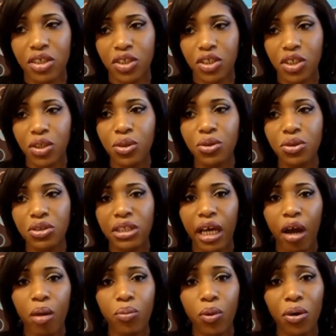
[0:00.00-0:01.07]
Shoes that
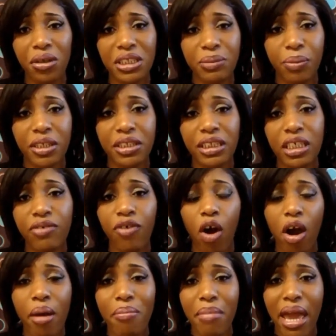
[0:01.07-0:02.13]
are more expensive
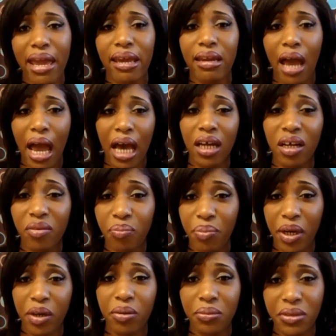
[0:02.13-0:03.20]
are made out of
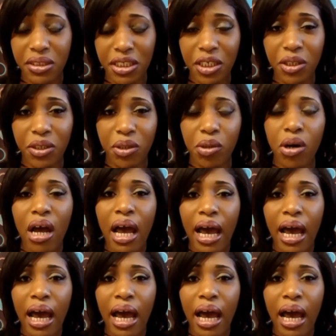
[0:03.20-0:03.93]
better material,